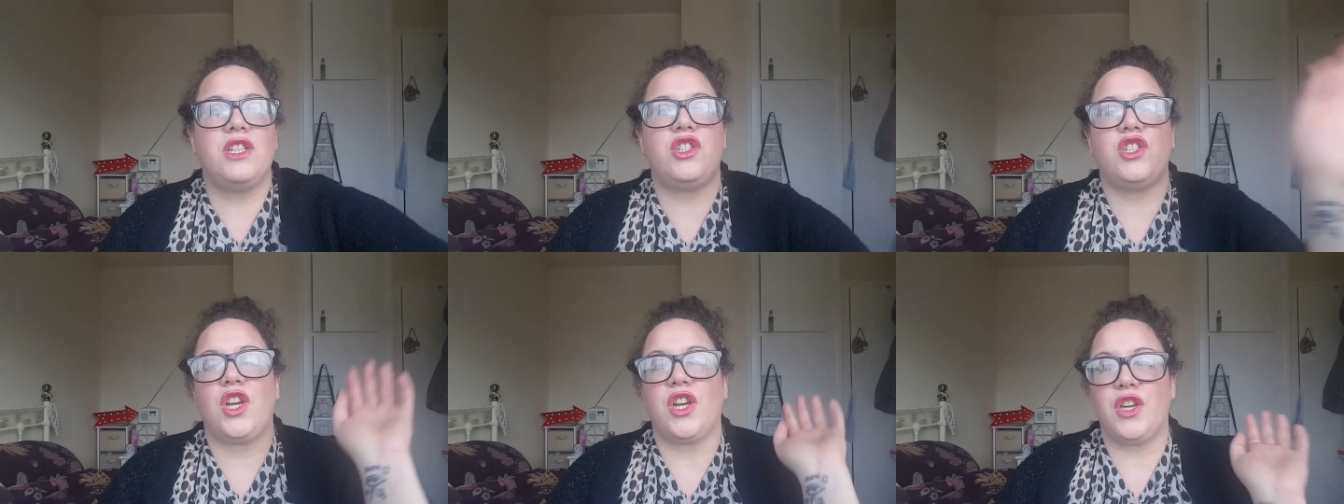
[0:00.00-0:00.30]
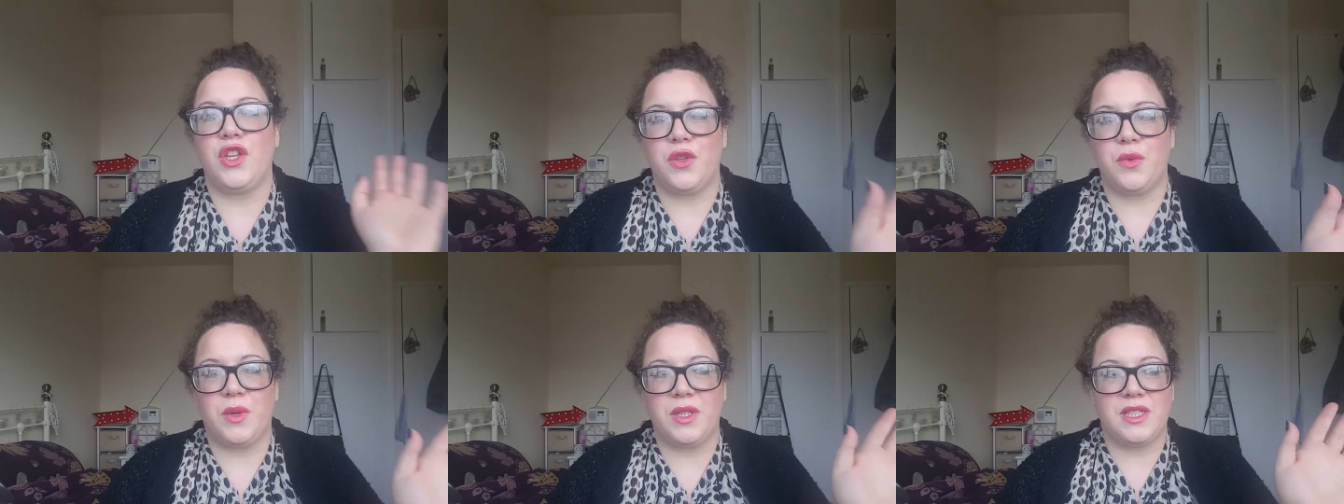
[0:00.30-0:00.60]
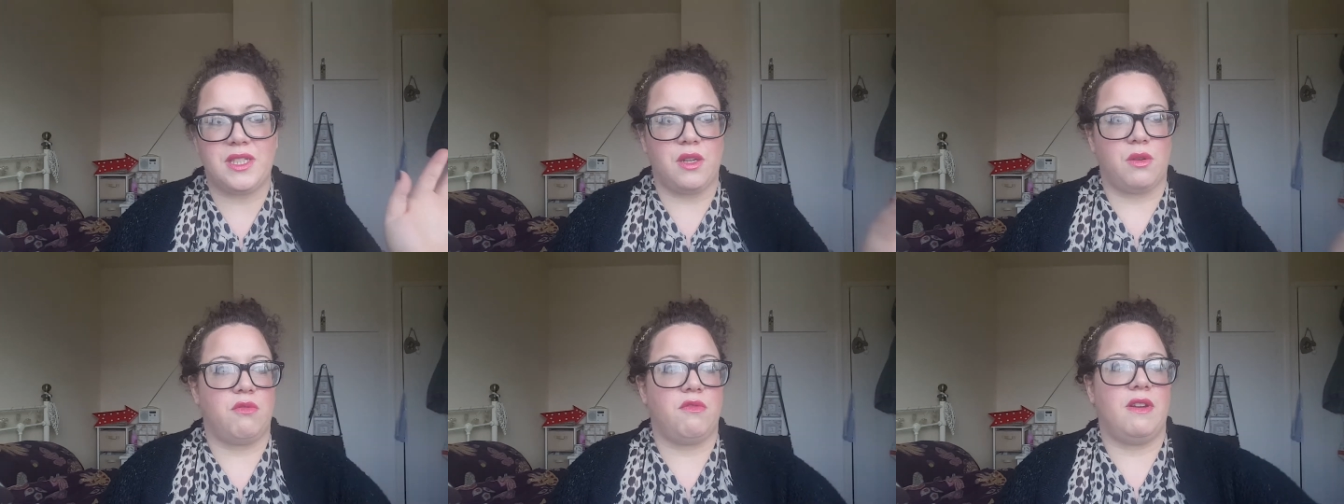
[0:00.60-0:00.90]
to show you the
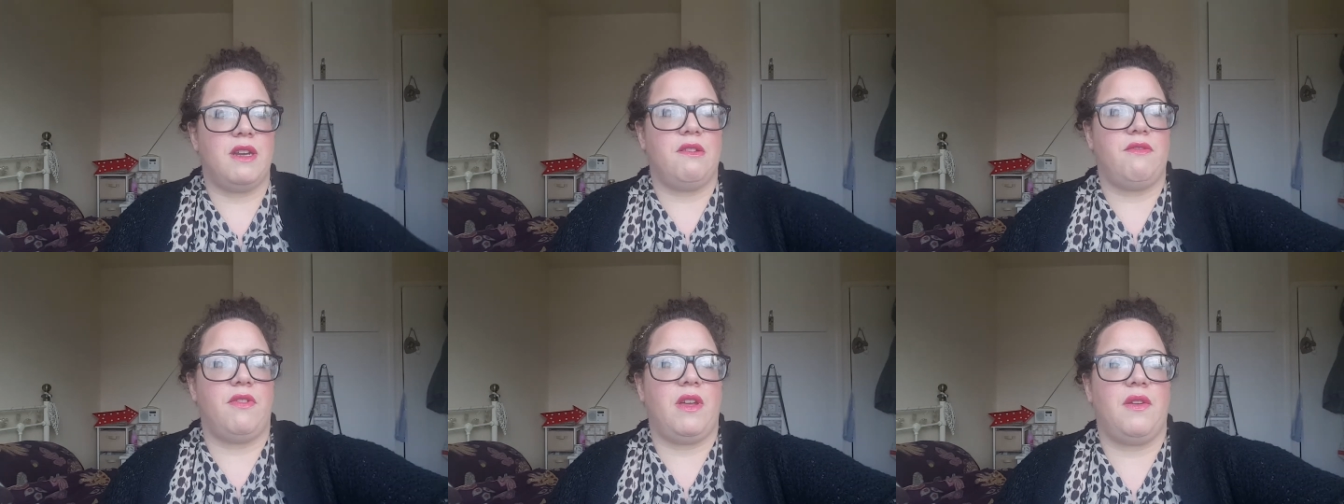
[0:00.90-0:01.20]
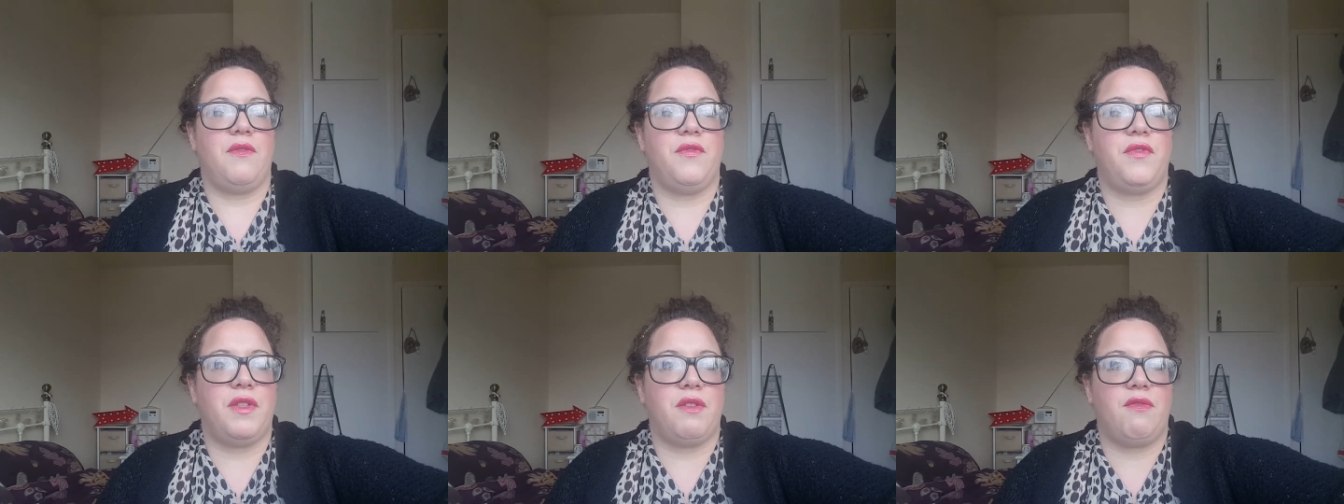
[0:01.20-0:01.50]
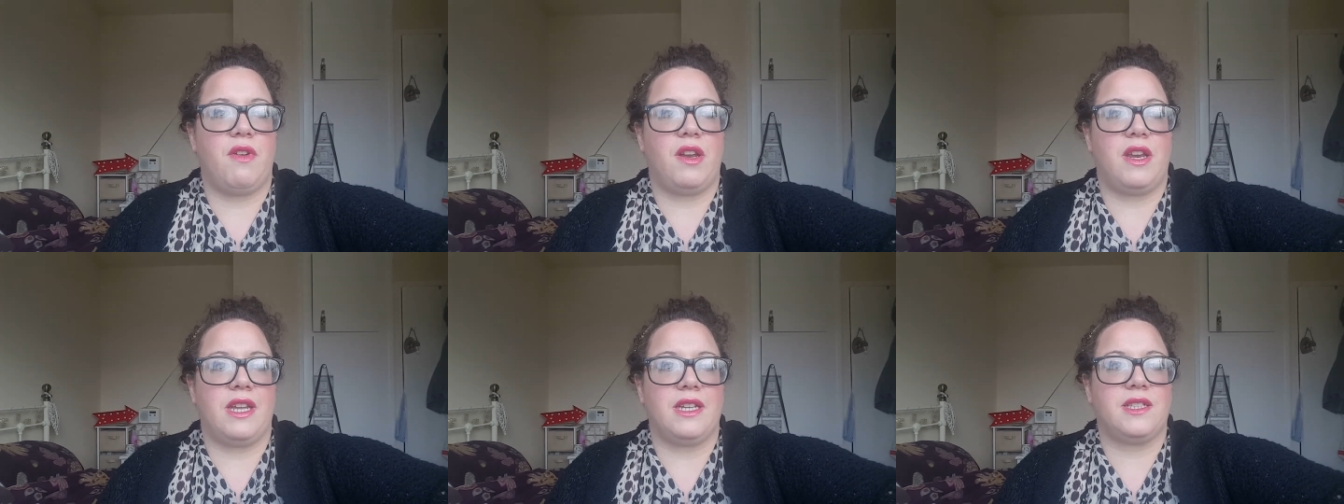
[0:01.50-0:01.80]
ones that were in for the
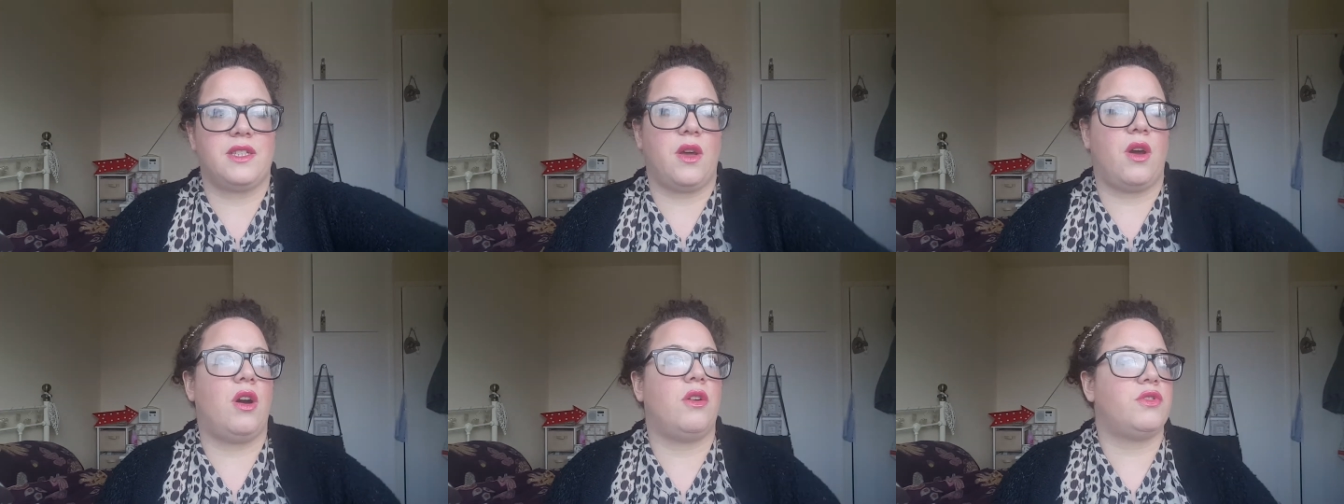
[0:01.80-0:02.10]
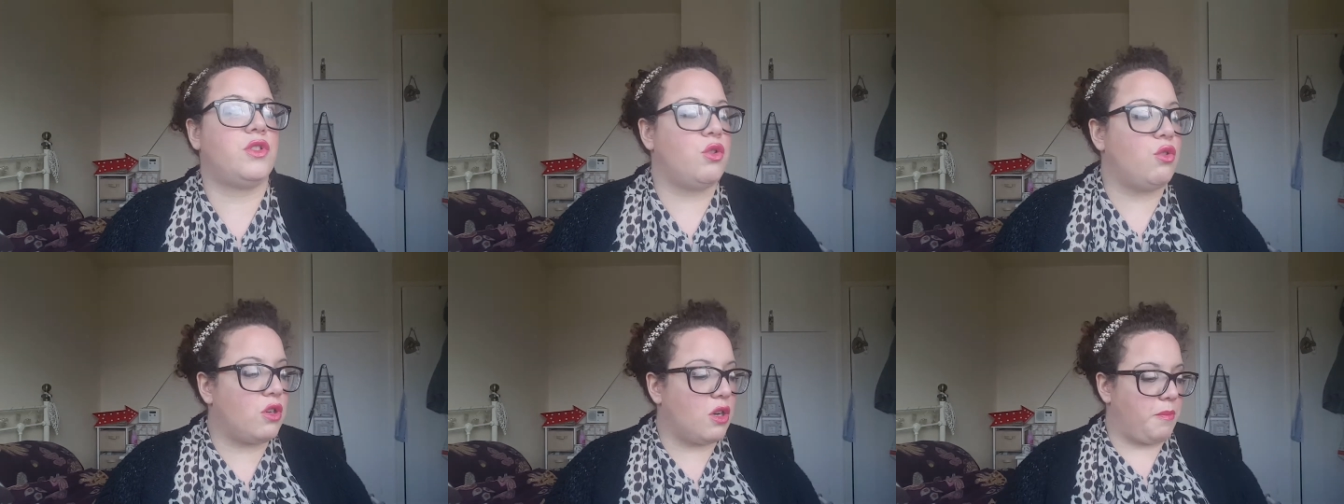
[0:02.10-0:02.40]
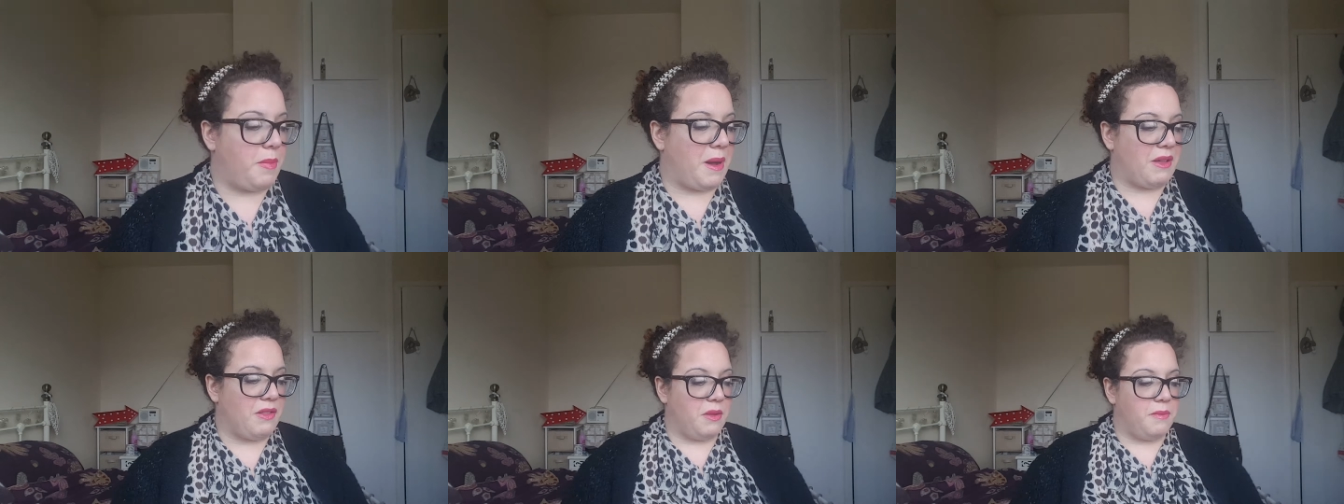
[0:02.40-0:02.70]
running, so I'll talk
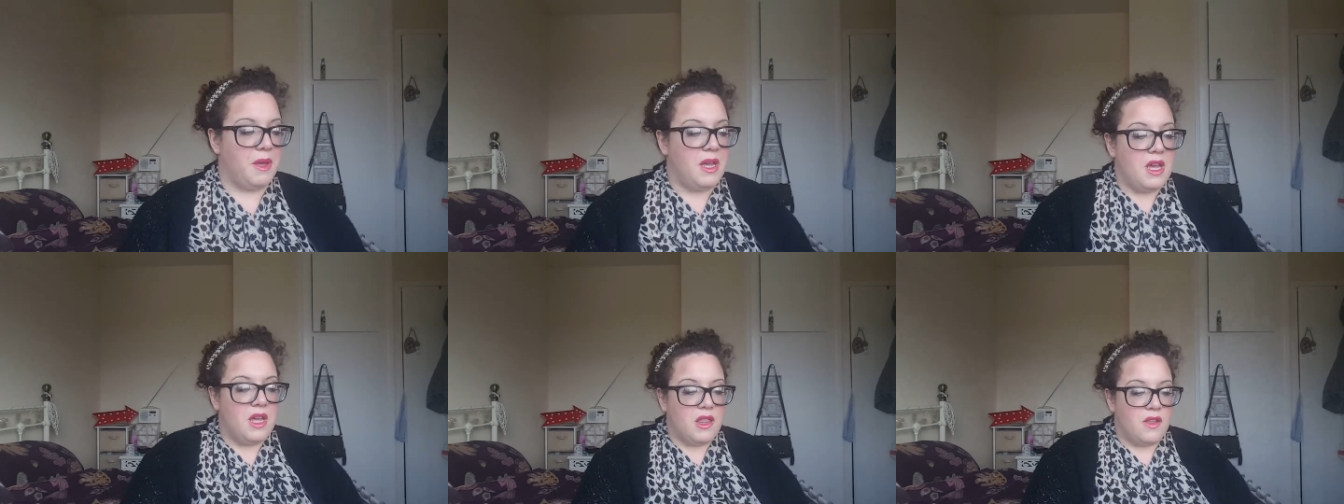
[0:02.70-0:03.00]
about them.